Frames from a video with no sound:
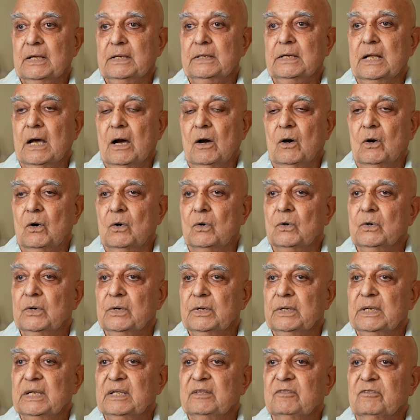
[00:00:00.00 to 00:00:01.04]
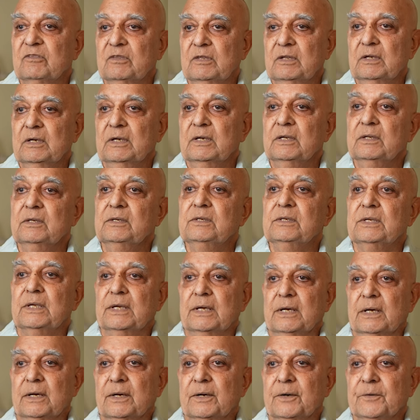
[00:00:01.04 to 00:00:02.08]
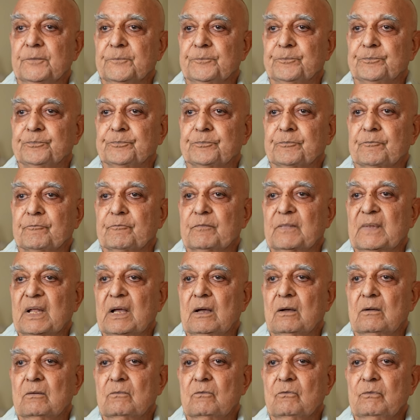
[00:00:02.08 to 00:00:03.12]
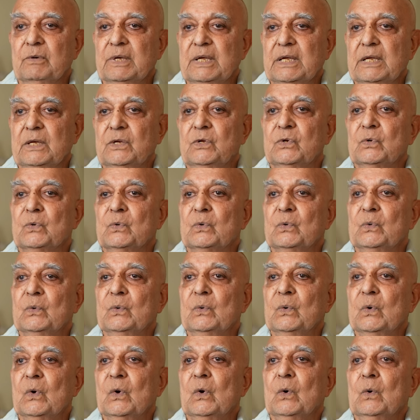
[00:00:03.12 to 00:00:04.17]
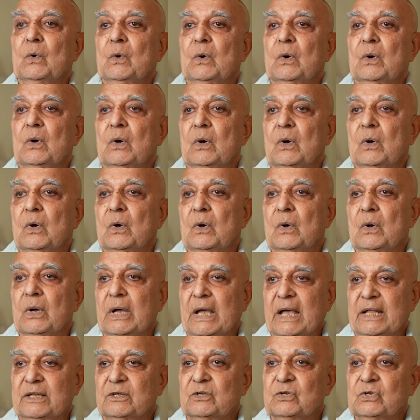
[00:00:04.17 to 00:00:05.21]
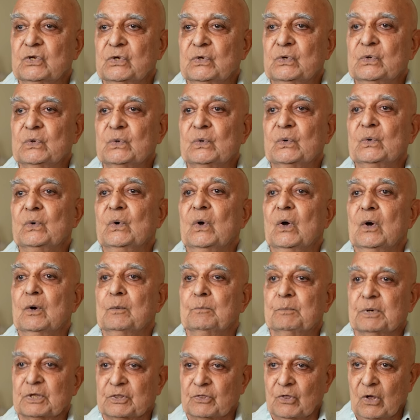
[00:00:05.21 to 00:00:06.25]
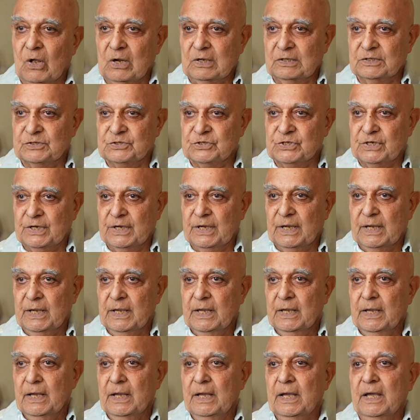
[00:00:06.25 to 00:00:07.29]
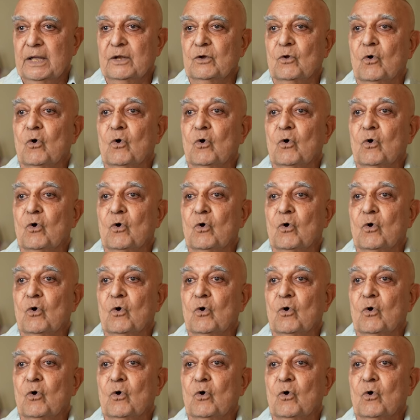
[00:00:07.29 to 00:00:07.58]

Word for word: Now, in third year, we do had to do pathology and